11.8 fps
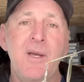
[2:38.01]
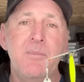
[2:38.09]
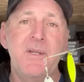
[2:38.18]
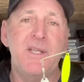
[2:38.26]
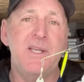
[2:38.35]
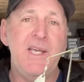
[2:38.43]

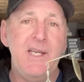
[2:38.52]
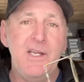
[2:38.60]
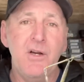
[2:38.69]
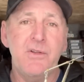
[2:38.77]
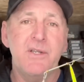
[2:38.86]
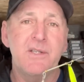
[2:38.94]
But the key
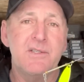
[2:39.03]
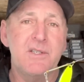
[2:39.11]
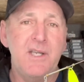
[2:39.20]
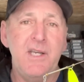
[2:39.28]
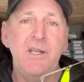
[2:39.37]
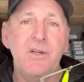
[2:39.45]
on this, the
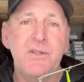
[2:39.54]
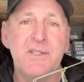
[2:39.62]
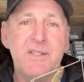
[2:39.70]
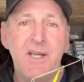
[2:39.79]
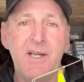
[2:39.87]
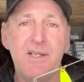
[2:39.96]
key on
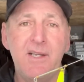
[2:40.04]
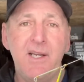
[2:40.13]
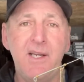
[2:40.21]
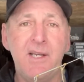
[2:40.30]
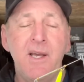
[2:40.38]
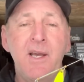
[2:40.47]
this
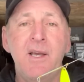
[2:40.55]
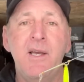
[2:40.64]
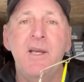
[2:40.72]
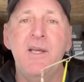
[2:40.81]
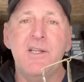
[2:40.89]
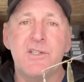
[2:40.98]
technique
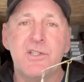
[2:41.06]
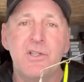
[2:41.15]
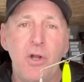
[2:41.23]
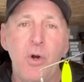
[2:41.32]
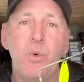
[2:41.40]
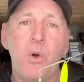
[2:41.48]
is
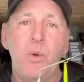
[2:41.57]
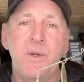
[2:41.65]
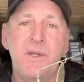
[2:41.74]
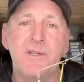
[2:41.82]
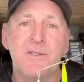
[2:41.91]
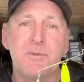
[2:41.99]
slow
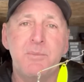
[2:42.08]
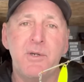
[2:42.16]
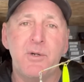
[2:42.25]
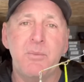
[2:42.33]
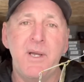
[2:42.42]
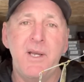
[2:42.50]
rolling the
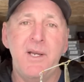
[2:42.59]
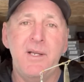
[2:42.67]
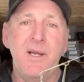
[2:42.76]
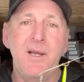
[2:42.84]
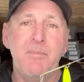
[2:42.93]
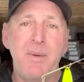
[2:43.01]
spinnerbait,
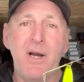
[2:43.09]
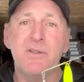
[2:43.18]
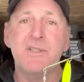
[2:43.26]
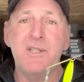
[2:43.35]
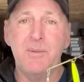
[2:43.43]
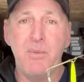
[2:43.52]

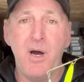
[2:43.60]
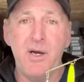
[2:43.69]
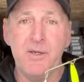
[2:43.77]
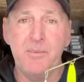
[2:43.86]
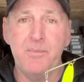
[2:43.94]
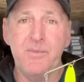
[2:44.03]
bouncing the
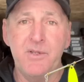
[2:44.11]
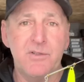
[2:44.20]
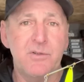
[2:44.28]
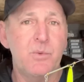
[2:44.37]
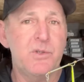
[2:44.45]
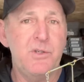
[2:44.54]
bottom. This
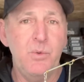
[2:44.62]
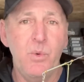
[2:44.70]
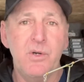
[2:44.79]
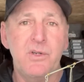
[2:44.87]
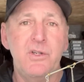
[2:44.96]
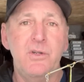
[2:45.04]
is what you
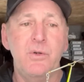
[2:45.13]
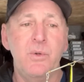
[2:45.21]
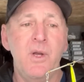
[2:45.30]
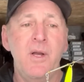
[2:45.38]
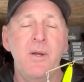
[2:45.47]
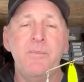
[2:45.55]
want to do.
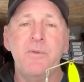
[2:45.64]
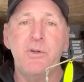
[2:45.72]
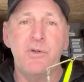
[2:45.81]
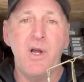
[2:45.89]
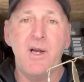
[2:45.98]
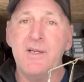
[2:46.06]

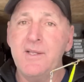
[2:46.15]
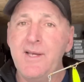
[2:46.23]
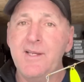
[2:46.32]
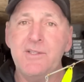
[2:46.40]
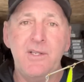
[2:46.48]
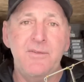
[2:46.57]
You're not going to
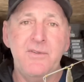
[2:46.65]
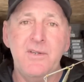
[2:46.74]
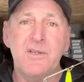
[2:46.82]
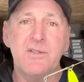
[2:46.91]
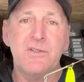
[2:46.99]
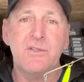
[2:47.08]
catch any
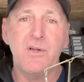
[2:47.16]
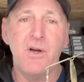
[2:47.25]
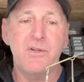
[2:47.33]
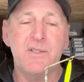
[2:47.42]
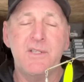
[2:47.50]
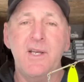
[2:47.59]
fish
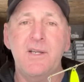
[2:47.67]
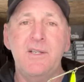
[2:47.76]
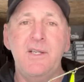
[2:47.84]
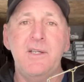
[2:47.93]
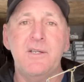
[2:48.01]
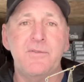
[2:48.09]
on this
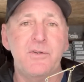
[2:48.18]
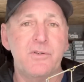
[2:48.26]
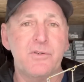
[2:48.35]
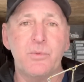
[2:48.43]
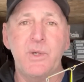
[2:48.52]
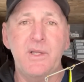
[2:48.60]
technique if you're
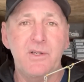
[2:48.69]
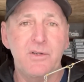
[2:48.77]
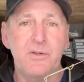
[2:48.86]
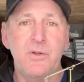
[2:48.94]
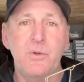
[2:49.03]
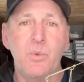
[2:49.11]
just reeling
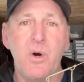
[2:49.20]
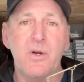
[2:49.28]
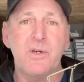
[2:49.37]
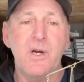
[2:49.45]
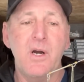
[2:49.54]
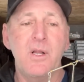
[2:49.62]
it through the
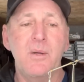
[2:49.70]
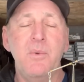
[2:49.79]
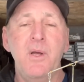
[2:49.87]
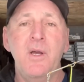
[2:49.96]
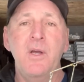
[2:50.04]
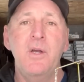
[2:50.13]
water column.
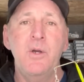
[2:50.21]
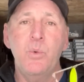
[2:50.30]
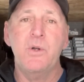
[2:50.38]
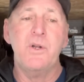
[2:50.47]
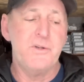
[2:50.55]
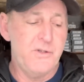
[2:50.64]

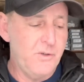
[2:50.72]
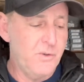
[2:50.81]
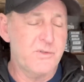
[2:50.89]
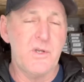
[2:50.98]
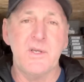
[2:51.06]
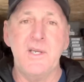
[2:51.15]
What I'll do
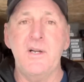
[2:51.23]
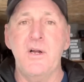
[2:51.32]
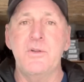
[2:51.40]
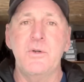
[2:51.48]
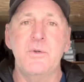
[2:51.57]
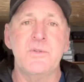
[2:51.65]
is I'll get
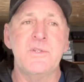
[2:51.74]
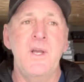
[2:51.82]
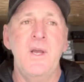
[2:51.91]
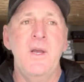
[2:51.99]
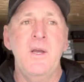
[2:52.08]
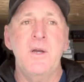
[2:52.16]
on those
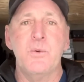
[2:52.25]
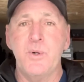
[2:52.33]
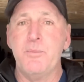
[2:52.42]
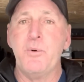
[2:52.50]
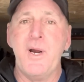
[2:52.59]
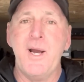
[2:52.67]

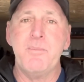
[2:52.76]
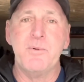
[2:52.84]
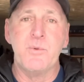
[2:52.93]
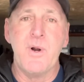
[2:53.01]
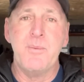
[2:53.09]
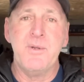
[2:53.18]
riprap
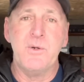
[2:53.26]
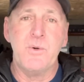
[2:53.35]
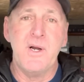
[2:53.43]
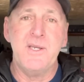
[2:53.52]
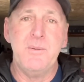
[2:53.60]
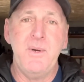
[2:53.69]
and
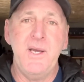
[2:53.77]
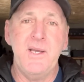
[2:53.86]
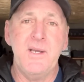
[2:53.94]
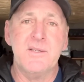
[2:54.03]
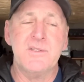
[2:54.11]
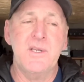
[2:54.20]
rocky
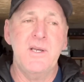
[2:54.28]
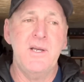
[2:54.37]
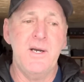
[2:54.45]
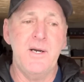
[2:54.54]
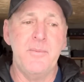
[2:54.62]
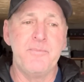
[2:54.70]
banks,
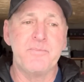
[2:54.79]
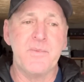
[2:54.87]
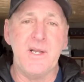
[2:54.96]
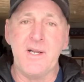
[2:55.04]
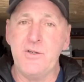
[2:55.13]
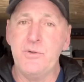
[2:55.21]
um,
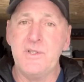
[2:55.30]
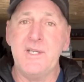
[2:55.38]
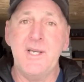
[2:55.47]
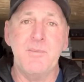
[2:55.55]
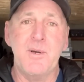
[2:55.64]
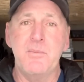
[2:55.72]
and I usually
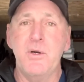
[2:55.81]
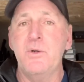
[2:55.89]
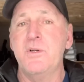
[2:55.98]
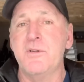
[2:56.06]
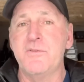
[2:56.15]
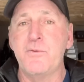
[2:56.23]
get my boat
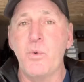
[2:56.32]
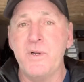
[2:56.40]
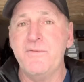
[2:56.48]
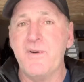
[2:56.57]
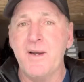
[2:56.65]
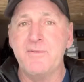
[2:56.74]
at a
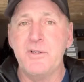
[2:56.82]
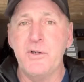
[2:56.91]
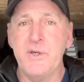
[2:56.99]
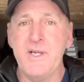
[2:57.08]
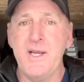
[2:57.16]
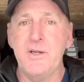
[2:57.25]
45
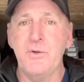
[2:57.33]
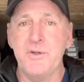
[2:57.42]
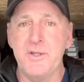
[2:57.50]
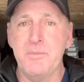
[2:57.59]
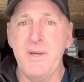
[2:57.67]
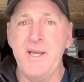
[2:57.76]
degree angle
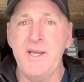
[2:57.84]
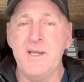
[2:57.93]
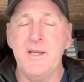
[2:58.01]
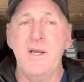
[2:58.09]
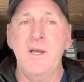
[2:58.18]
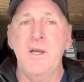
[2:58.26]
to the
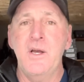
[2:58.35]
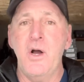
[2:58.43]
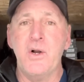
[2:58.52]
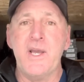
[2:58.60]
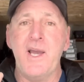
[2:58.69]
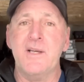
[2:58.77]
bank.
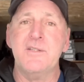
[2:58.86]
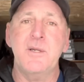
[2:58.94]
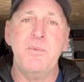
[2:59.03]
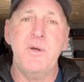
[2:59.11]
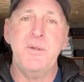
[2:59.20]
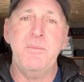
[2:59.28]
I'll cast
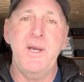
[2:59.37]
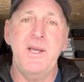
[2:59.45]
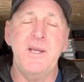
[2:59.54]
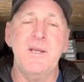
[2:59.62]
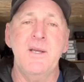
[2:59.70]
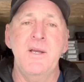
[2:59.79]
up on the
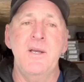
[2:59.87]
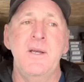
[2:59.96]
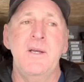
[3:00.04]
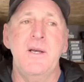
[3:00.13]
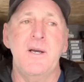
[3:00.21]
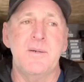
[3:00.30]
bank,
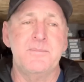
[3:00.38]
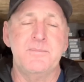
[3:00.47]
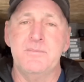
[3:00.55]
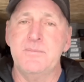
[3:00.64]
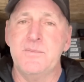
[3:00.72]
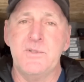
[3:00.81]
uh,
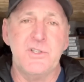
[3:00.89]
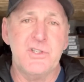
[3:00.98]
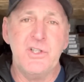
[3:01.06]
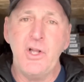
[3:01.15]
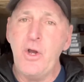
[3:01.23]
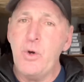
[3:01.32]

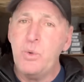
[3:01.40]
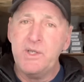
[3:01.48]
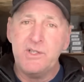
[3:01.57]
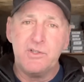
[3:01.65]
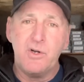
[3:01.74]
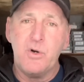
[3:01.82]
slowly
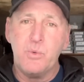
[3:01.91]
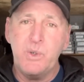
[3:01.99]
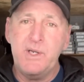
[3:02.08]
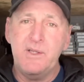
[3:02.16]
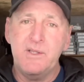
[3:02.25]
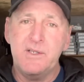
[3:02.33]
start
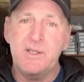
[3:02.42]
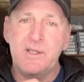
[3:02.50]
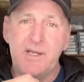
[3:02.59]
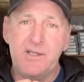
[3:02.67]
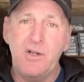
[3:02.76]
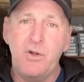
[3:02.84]
reeling it,
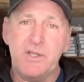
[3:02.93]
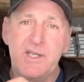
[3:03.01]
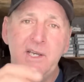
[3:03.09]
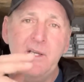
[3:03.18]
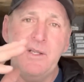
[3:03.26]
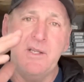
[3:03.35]
and then I'll
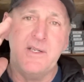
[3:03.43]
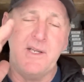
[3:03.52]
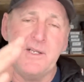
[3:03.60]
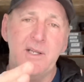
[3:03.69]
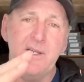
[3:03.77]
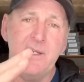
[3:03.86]
kill it
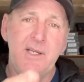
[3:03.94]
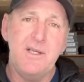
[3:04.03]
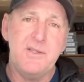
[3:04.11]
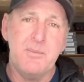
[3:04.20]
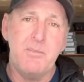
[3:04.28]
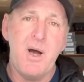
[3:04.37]
and let it
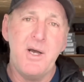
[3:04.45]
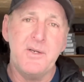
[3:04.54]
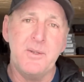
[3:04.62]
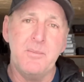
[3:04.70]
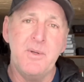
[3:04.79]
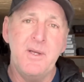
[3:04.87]
hit the
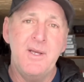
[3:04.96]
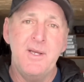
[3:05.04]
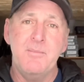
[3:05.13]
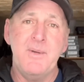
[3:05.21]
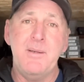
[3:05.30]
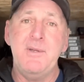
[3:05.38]
bottom,
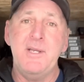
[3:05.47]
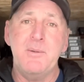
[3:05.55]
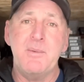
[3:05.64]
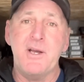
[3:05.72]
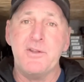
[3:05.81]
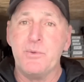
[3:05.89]
maybe in
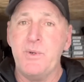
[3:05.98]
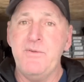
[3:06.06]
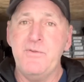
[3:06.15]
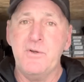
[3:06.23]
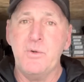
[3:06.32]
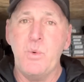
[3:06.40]
about three
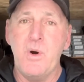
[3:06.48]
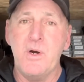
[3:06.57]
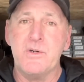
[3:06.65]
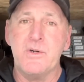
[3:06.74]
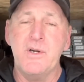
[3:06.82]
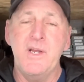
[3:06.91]
foot of
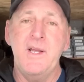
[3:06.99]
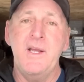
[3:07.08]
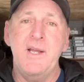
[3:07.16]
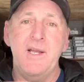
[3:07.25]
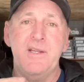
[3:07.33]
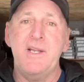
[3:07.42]
water.
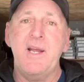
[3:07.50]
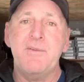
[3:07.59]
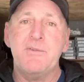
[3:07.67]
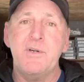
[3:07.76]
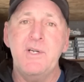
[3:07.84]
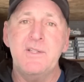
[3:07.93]
And then
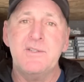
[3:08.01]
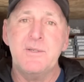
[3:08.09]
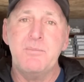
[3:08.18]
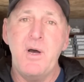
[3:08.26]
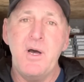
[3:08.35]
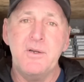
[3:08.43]
after it hits the
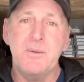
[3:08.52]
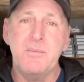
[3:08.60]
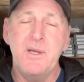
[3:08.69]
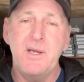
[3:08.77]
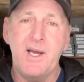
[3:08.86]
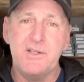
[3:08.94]

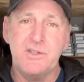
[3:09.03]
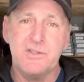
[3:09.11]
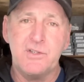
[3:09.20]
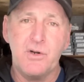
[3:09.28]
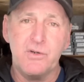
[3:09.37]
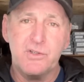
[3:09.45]
bottom, I just
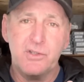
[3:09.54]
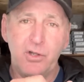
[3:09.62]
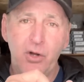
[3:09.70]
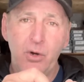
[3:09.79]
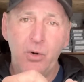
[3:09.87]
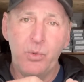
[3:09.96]
start
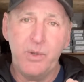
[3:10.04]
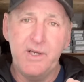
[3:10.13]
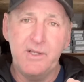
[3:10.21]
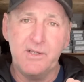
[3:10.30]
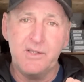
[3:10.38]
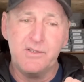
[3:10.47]
slow
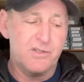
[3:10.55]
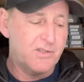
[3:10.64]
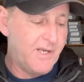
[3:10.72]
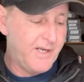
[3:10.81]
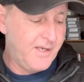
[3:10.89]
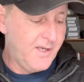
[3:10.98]
reeling it, just
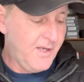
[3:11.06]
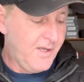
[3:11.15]
like